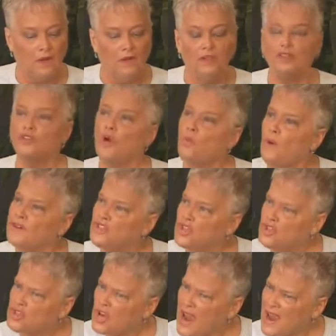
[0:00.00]
So what's
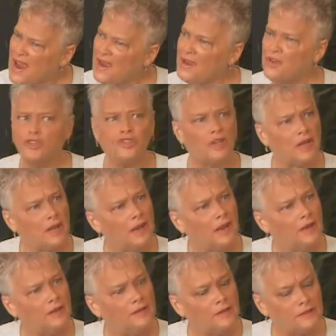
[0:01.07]
changed
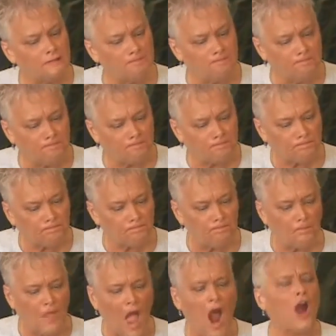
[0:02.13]
is
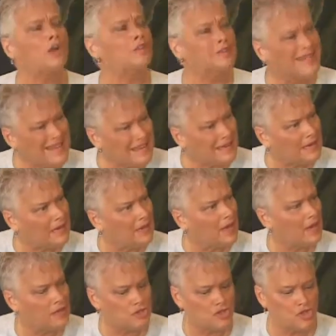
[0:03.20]
our thinking
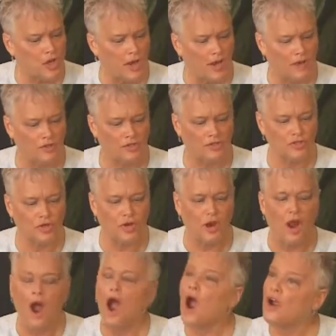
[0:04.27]
has changed.
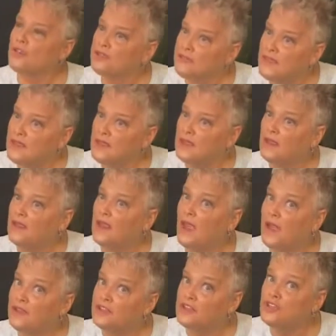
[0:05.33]
Our thinking
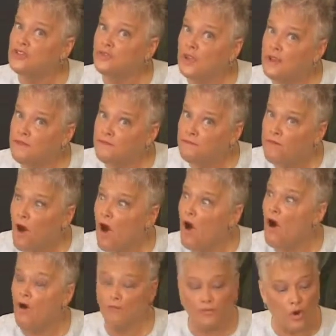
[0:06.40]
has
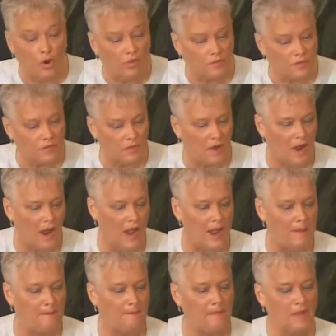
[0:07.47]
evolved over
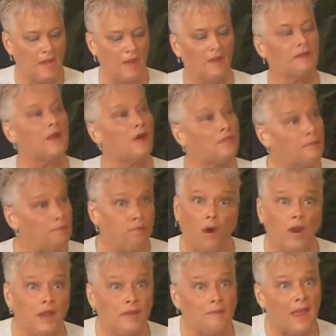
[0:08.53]
time. Now the
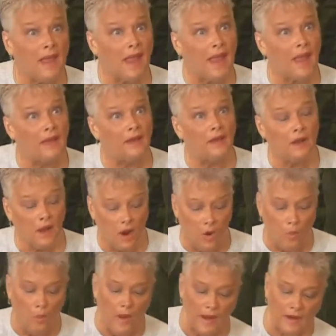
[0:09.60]
boogeyman,
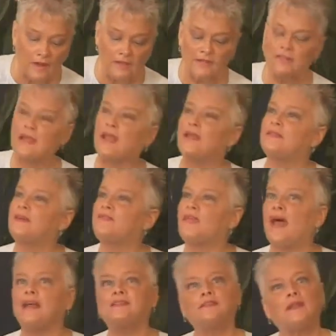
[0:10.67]
we could say that
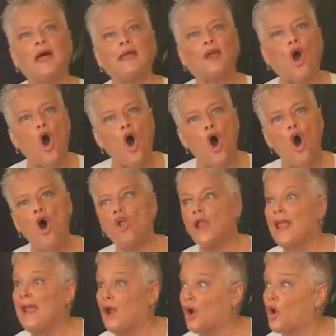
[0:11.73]
that's like all
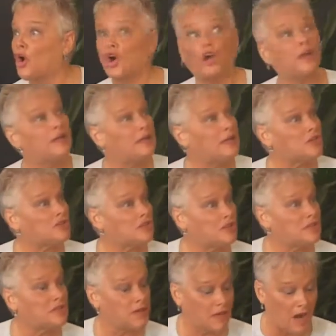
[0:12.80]
error
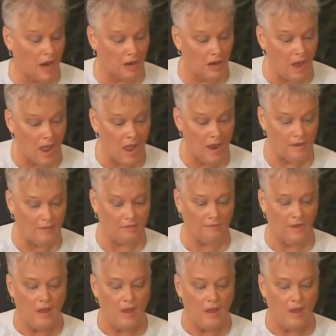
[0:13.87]
conditions in our life.